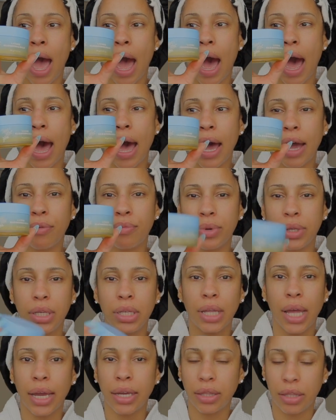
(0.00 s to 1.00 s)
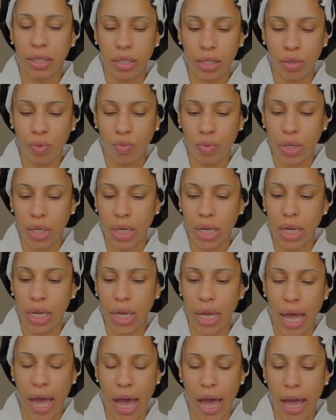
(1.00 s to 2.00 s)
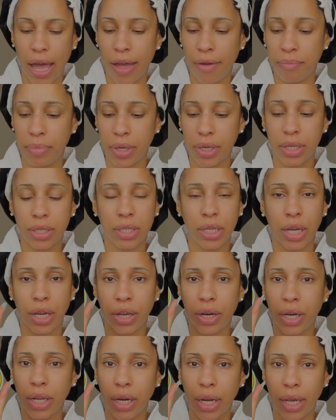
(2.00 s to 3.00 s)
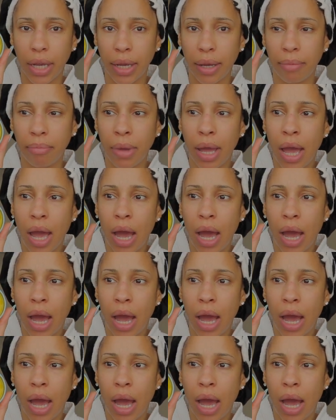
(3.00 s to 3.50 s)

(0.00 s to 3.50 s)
I really like this one. I have been tearing it up.